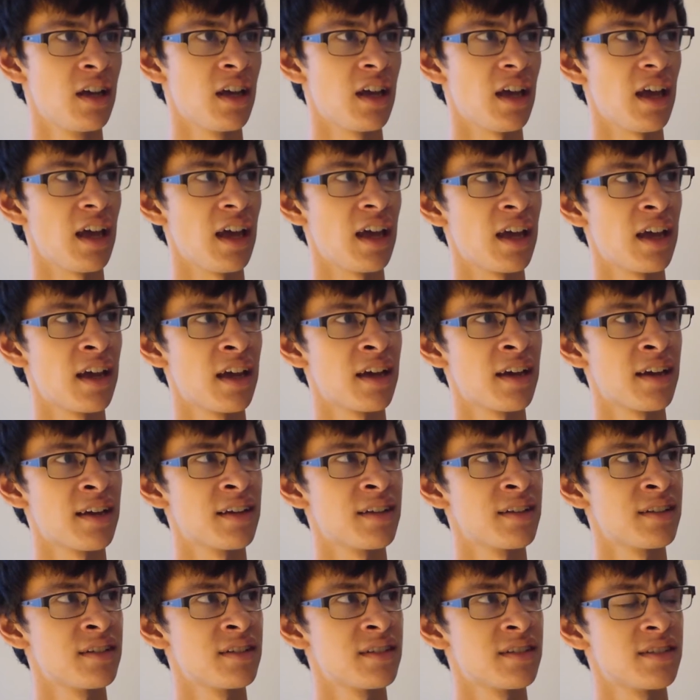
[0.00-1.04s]

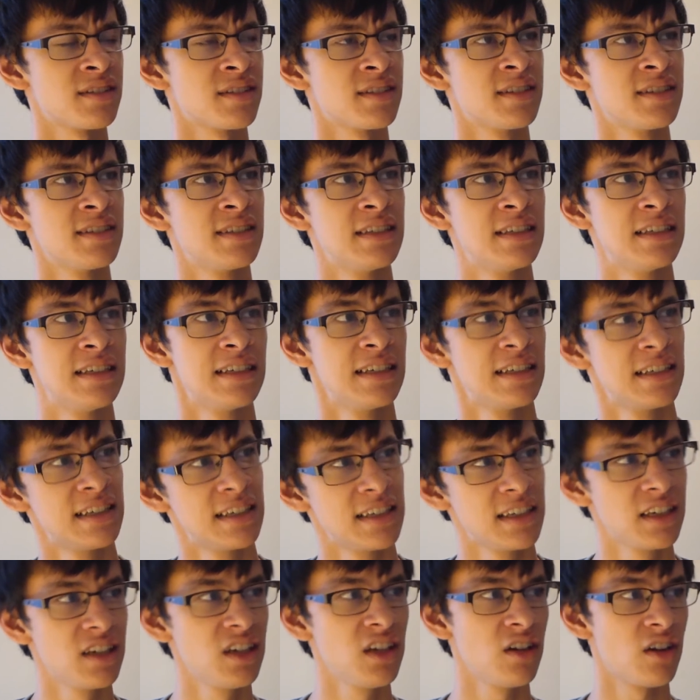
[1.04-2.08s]
and
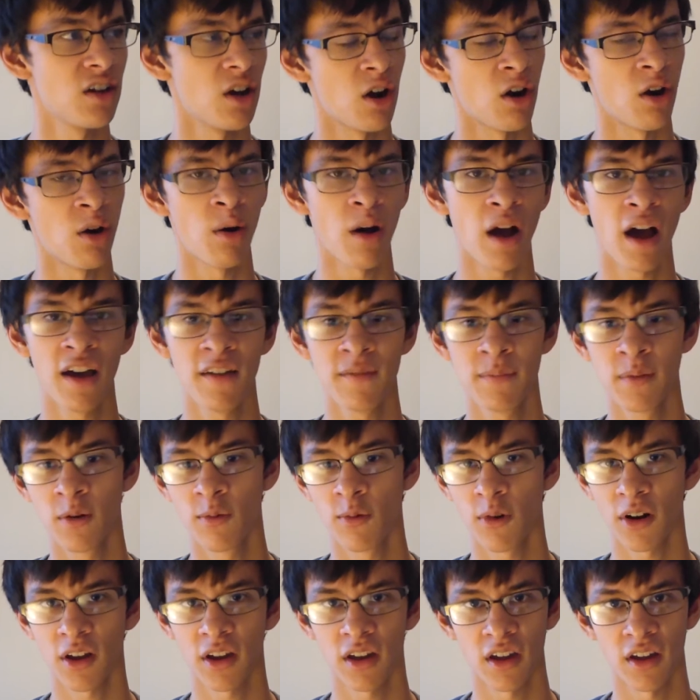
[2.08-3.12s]
you know, I've been
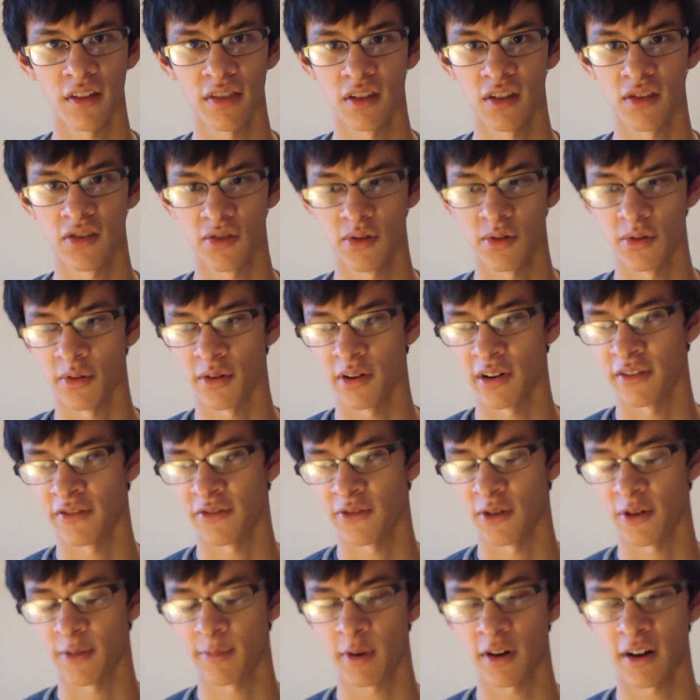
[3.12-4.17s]
working on this story
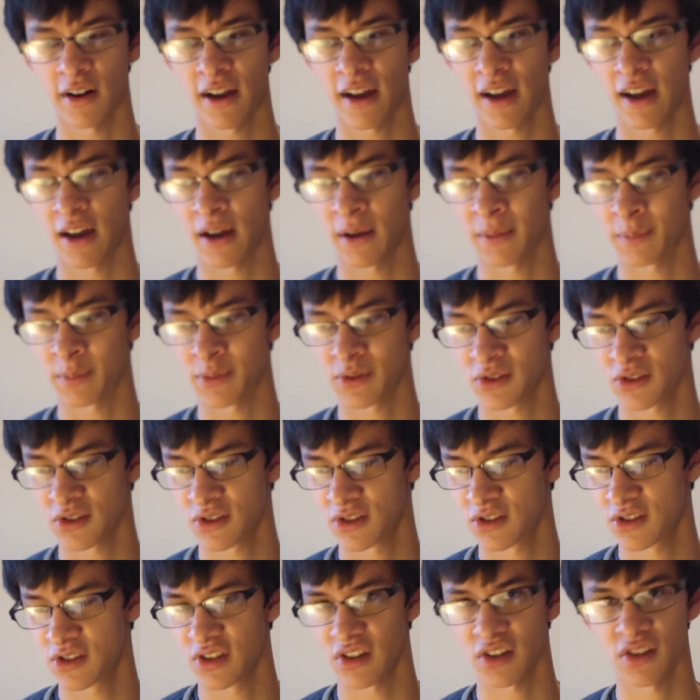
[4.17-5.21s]
for perhaps
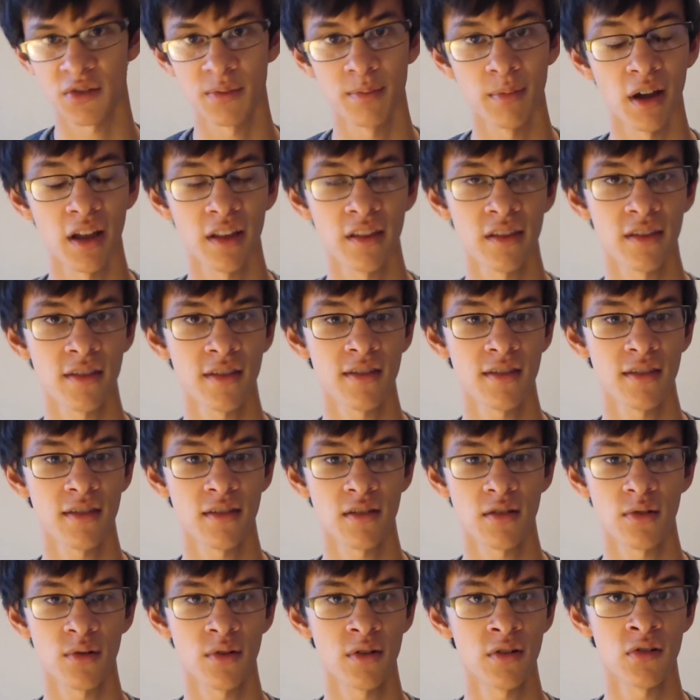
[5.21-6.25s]
6
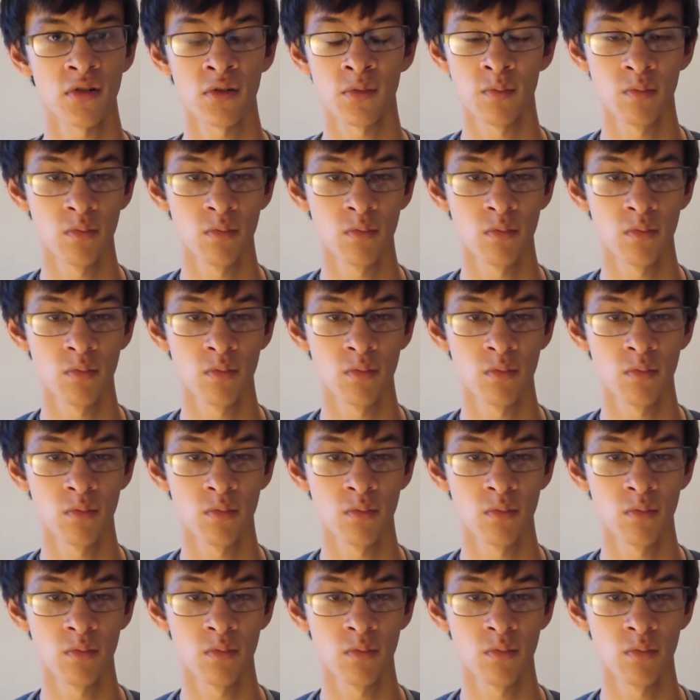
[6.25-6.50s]
months or